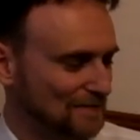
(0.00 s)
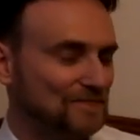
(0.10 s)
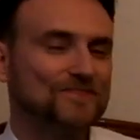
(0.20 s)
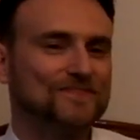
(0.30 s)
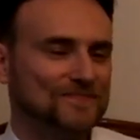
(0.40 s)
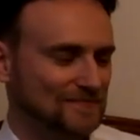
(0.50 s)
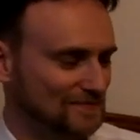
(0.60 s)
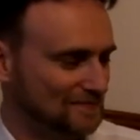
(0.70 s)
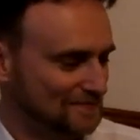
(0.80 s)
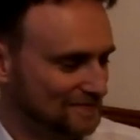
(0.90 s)
And
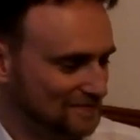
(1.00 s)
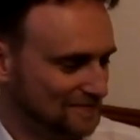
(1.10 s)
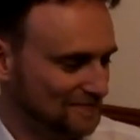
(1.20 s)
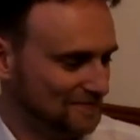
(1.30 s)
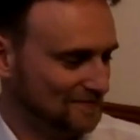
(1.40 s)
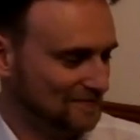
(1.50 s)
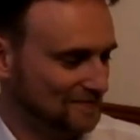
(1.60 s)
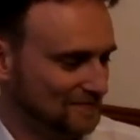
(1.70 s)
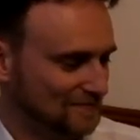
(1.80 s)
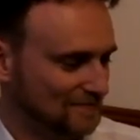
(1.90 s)
maybe we'll do
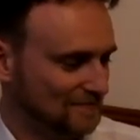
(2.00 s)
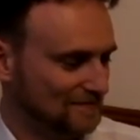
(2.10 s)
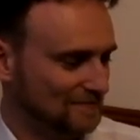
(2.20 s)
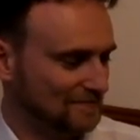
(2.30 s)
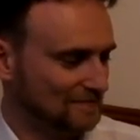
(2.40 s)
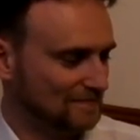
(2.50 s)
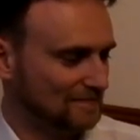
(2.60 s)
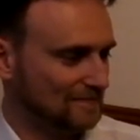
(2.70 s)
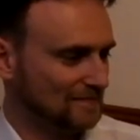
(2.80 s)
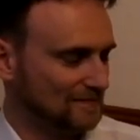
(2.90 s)
another of these
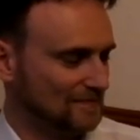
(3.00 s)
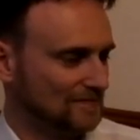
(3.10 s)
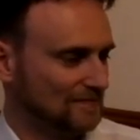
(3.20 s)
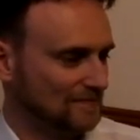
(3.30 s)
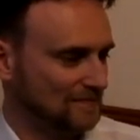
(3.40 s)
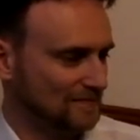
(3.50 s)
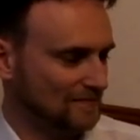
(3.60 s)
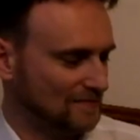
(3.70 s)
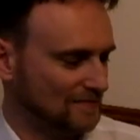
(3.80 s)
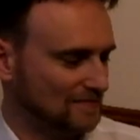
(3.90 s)
videos sometime in the
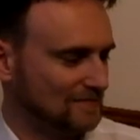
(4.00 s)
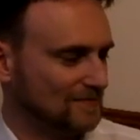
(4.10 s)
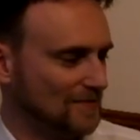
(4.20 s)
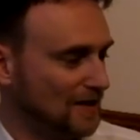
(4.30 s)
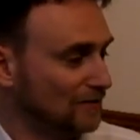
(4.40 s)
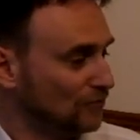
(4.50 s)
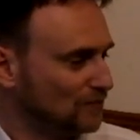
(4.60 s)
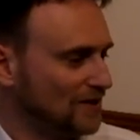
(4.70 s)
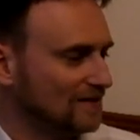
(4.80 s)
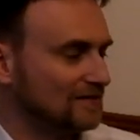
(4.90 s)
future. Yeah, it would
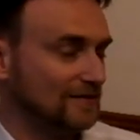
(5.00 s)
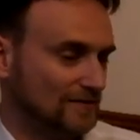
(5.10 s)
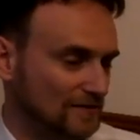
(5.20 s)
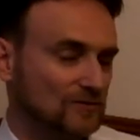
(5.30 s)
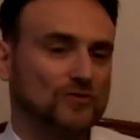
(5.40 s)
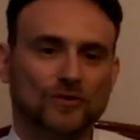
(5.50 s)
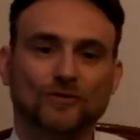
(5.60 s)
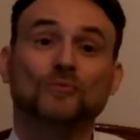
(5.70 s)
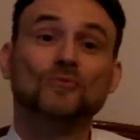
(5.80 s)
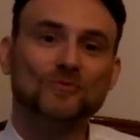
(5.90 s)
be excellent.
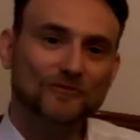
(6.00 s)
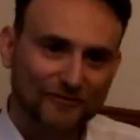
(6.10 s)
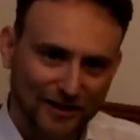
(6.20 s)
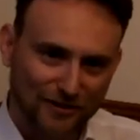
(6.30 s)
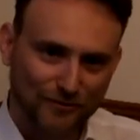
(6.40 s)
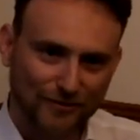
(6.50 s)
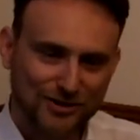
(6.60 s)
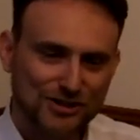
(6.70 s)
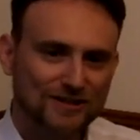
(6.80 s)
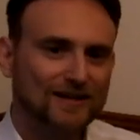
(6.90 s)
So thank you for
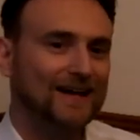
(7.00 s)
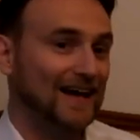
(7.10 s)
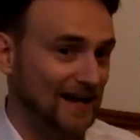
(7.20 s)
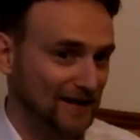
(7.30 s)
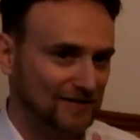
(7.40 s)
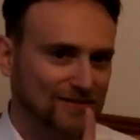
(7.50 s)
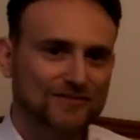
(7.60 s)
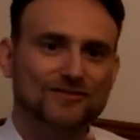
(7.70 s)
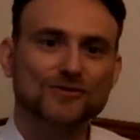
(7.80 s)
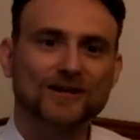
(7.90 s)
watching and
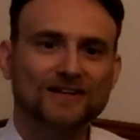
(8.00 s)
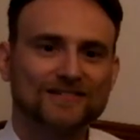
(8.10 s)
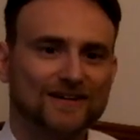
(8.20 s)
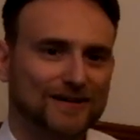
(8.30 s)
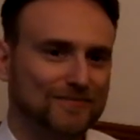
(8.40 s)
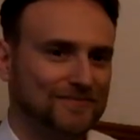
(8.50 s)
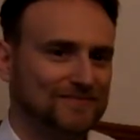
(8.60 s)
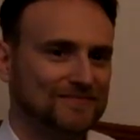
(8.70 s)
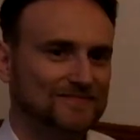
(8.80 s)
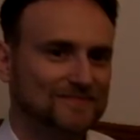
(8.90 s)
see you next time.
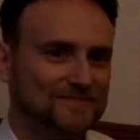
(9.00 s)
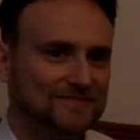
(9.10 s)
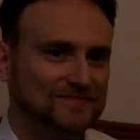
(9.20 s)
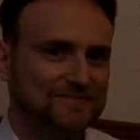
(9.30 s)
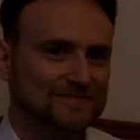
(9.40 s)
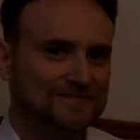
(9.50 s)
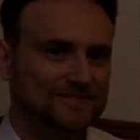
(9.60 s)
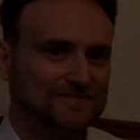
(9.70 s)
See you next time.